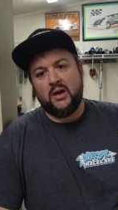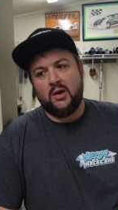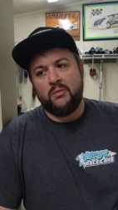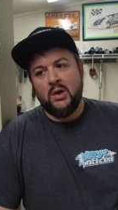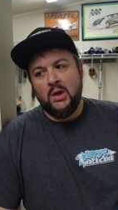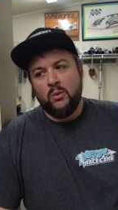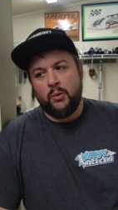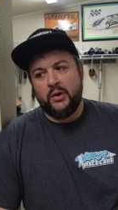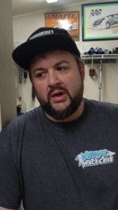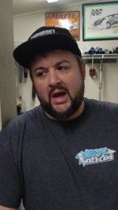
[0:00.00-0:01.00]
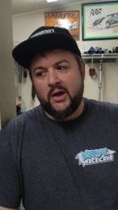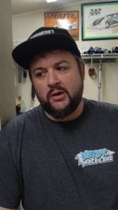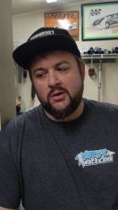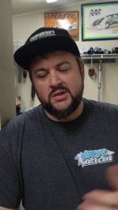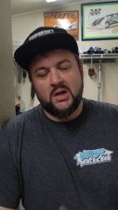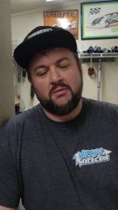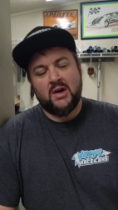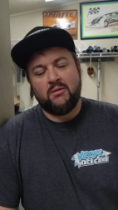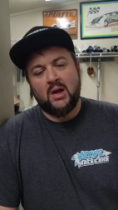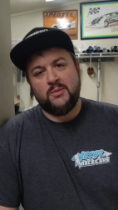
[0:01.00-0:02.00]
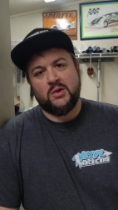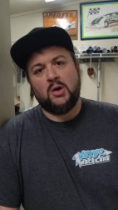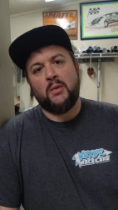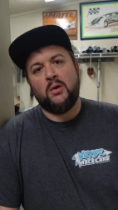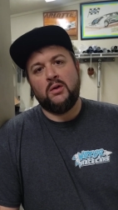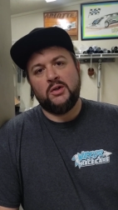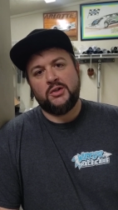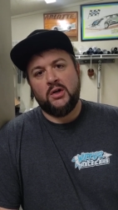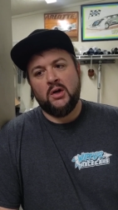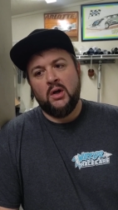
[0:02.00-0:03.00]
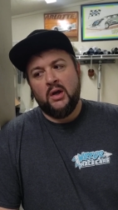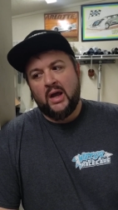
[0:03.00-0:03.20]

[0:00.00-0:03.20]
Uh, we put 975 laps on our motor this year.